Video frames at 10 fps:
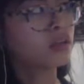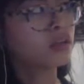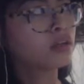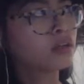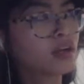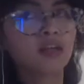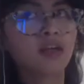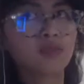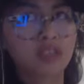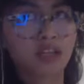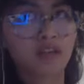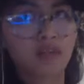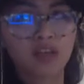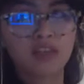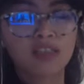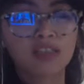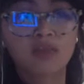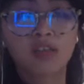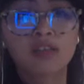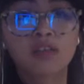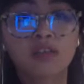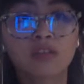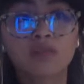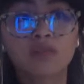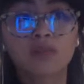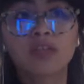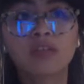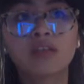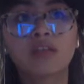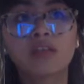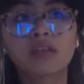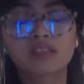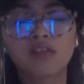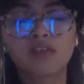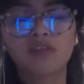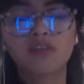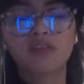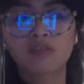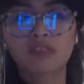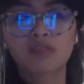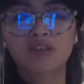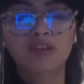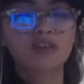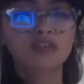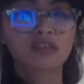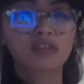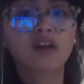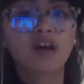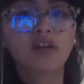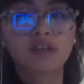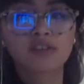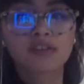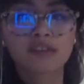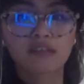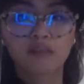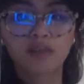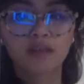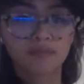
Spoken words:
I have to double check if Reddit does videos or not, but like definitely Pinterest videos are of interest for me.